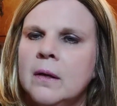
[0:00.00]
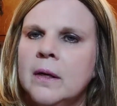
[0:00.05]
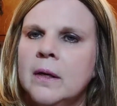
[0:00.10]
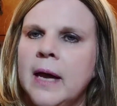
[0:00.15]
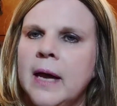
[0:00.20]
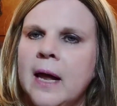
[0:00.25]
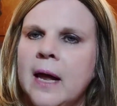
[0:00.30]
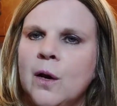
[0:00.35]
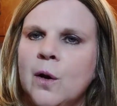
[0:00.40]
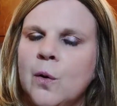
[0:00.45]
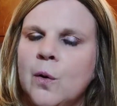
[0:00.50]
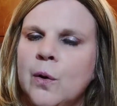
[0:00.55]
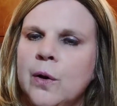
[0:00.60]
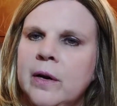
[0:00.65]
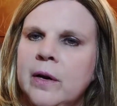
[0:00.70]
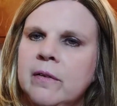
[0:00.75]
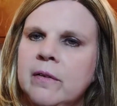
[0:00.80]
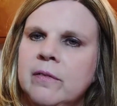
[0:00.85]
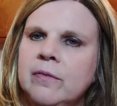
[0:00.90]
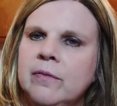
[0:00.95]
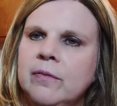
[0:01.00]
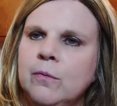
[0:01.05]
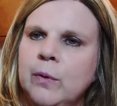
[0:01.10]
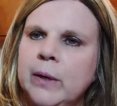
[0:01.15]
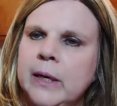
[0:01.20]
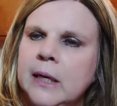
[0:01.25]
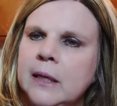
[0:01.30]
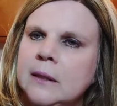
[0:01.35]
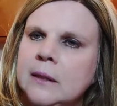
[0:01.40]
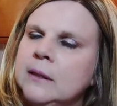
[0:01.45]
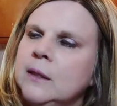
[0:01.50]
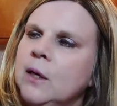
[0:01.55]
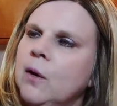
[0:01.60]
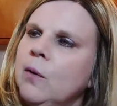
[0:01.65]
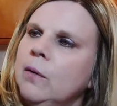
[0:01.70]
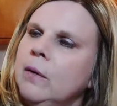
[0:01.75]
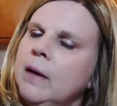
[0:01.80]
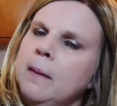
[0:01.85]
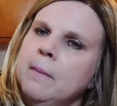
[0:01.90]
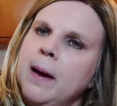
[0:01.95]
category of wigs. So
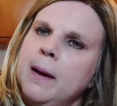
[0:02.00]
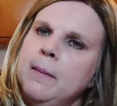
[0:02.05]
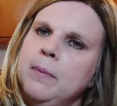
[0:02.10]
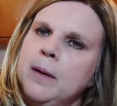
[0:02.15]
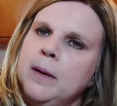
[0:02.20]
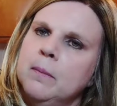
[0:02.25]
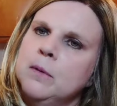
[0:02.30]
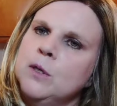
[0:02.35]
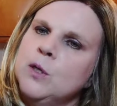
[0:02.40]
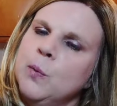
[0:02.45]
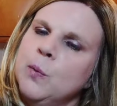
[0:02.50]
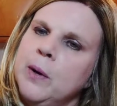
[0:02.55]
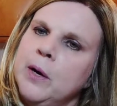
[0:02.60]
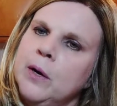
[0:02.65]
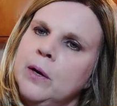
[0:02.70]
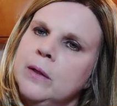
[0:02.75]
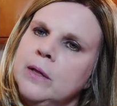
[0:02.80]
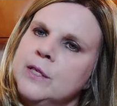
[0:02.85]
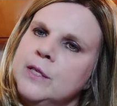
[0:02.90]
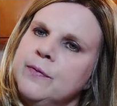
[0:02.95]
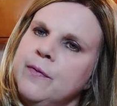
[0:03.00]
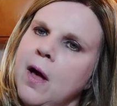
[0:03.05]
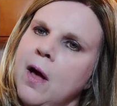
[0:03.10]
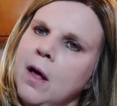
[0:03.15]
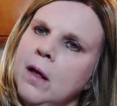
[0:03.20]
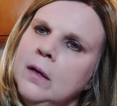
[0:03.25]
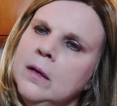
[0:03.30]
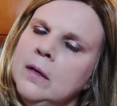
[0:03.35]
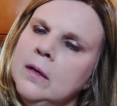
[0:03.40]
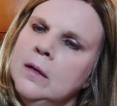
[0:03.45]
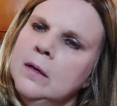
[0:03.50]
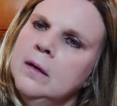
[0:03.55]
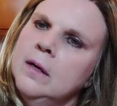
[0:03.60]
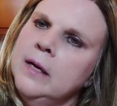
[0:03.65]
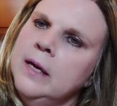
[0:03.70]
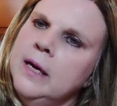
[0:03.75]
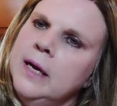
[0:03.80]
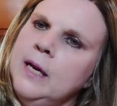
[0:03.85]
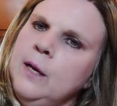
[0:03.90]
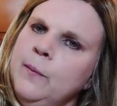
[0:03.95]
I might be able to wear it this fall.
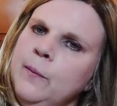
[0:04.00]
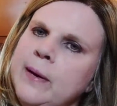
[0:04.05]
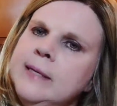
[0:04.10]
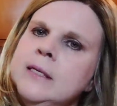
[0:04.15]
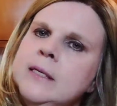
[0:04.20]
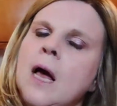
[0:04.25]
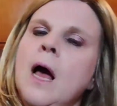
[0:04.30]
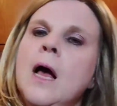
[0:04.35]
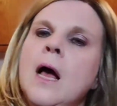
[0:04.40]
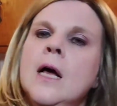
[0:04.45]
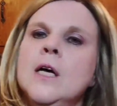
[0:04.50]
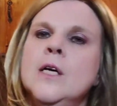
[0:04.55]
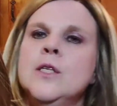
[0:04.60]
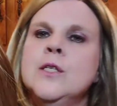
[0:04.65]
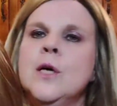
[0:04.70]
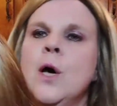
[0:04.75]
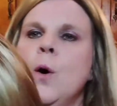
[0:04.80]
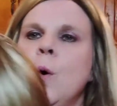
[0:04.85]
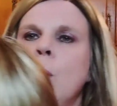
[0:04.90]
Anyways, so